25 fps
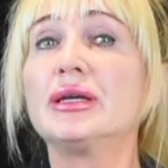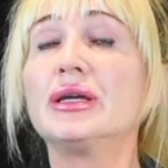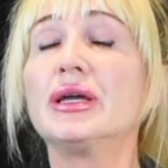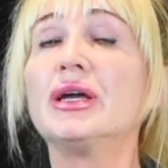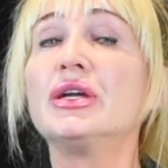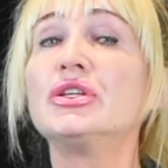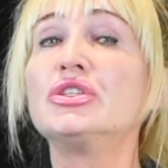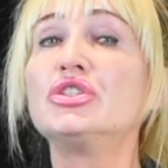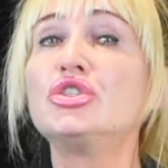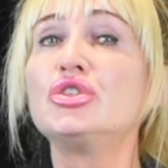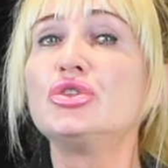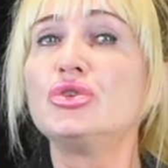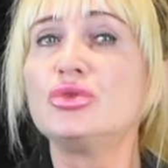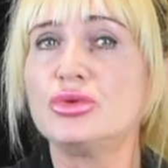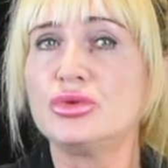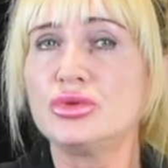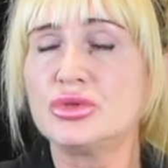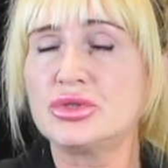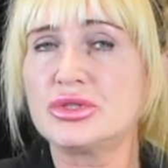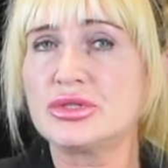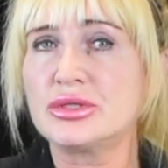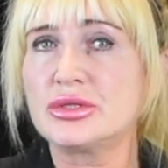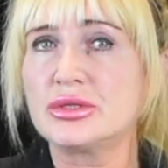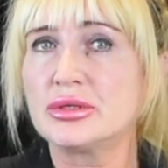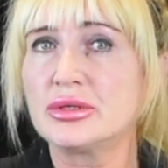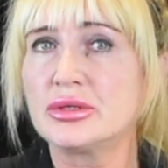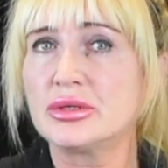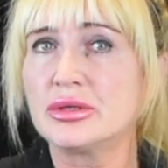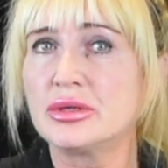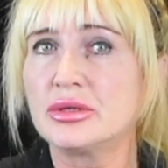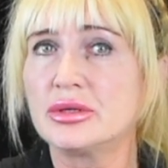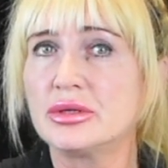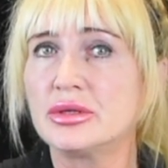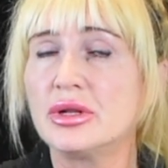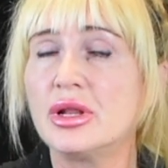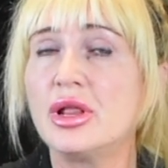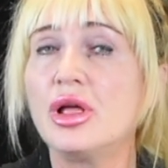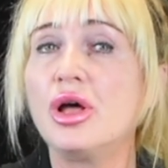a juice
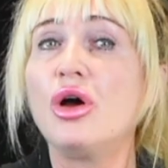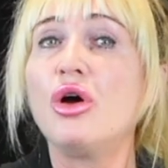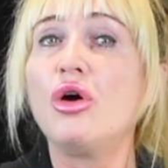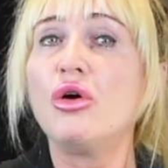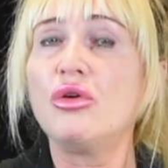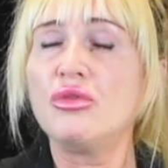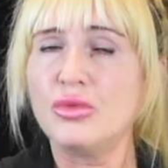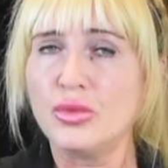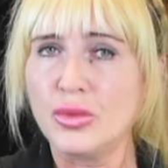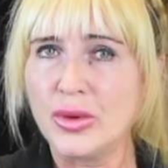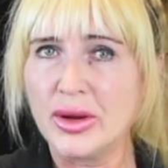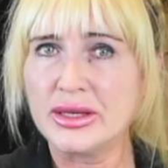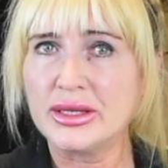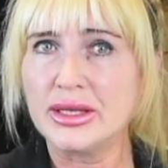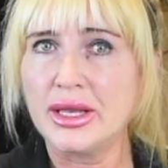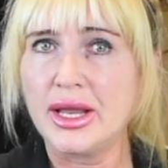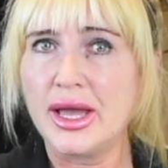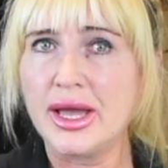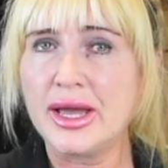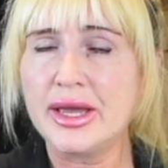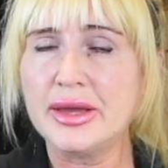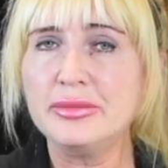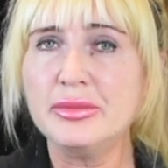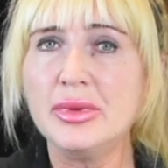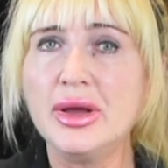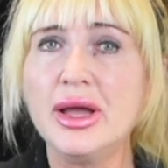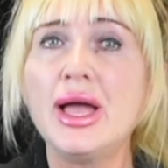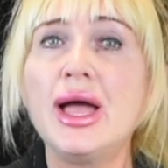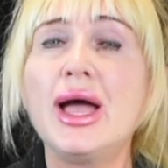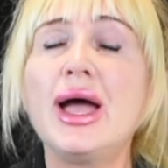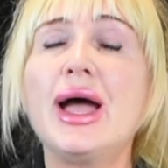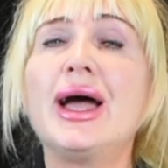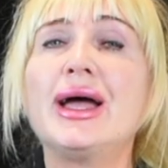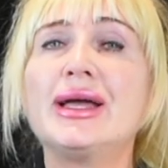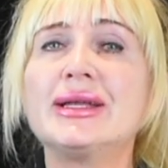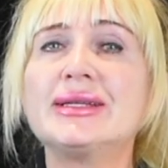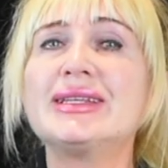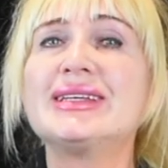of 1 lime
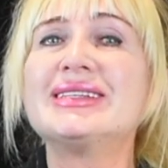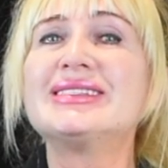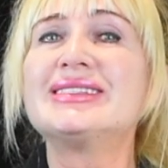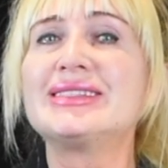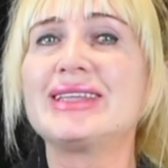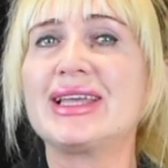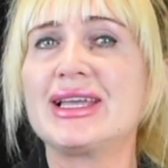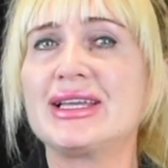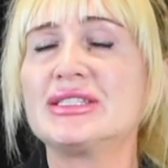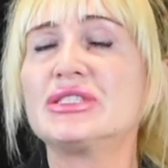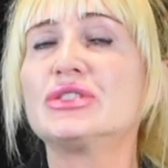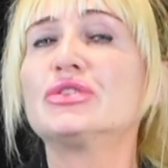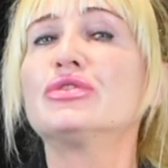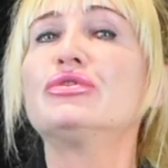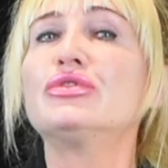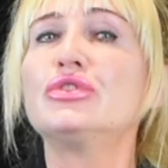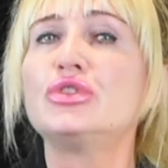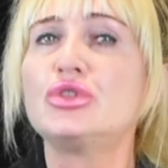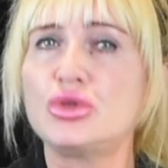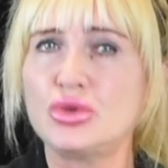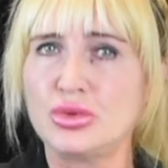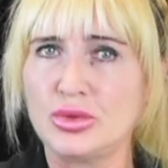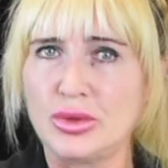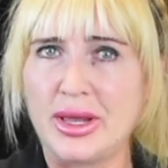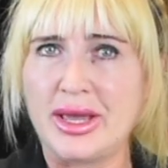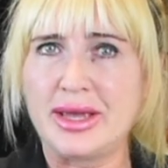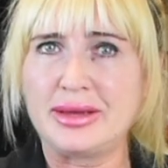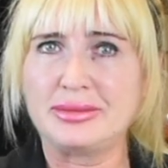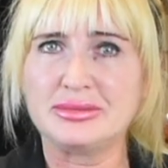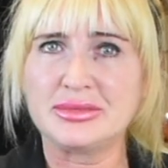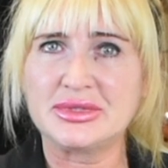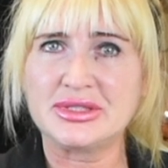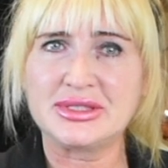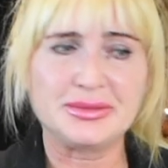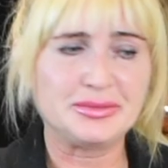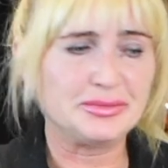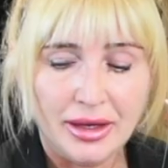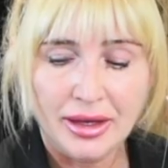and the zest of 2
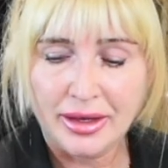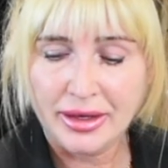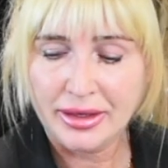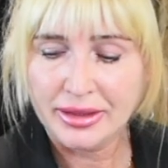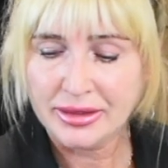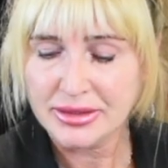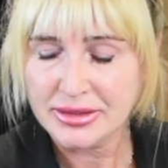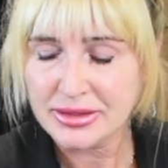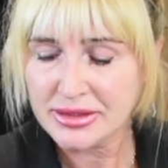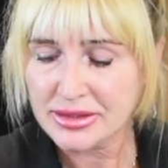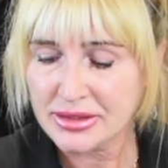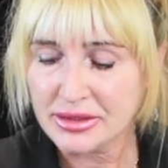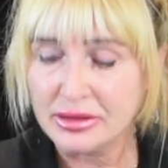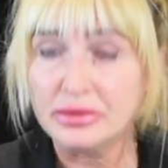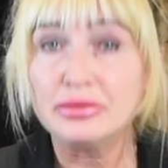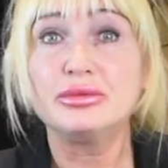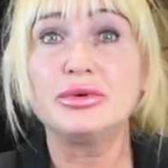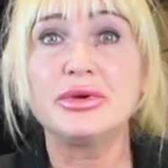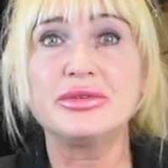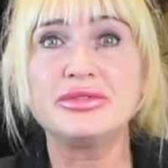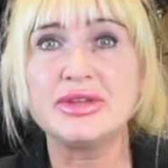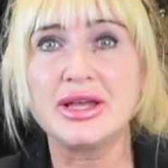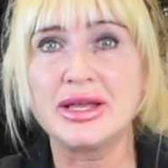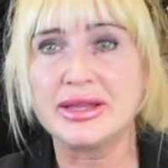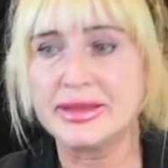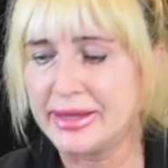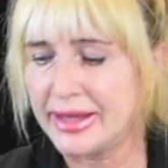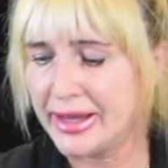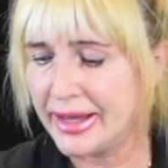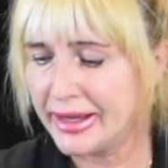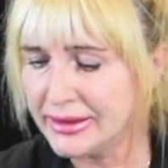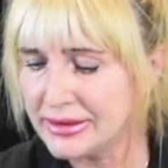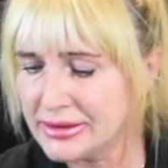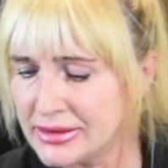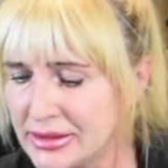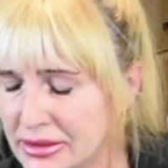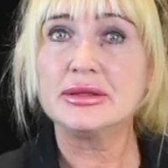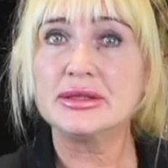limes. And we've done
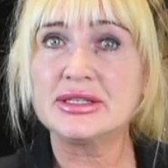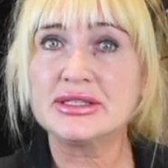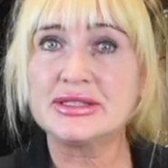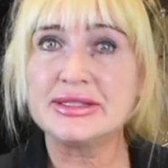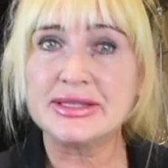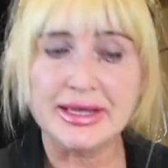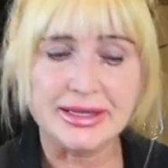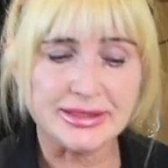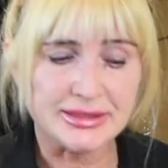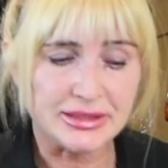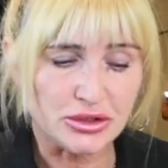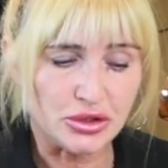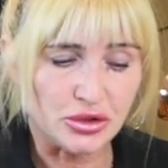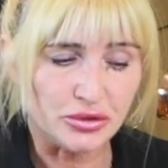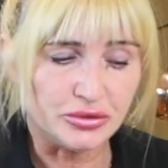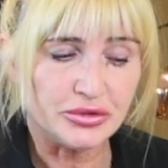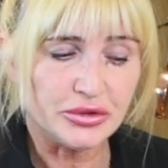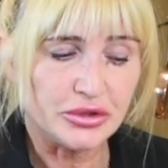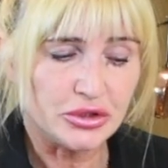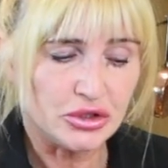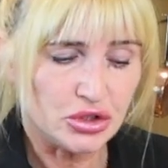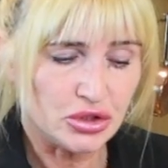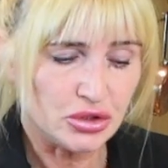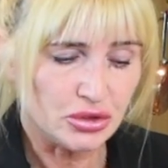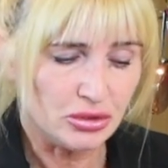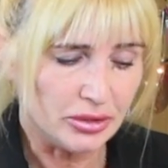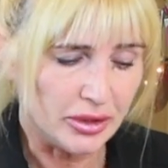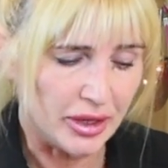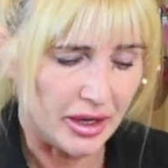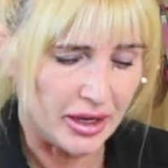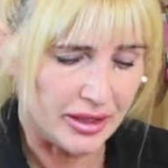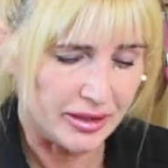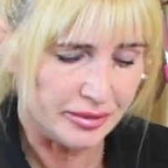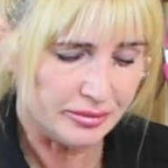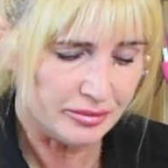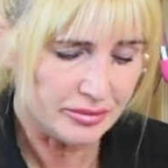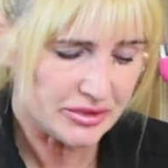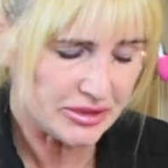that. The zest of 2
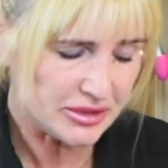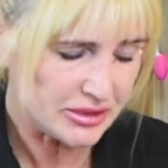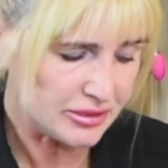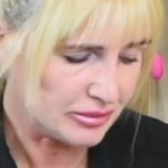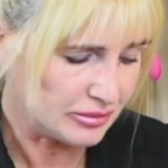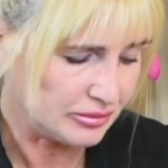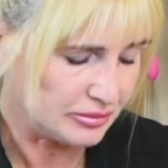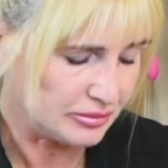limes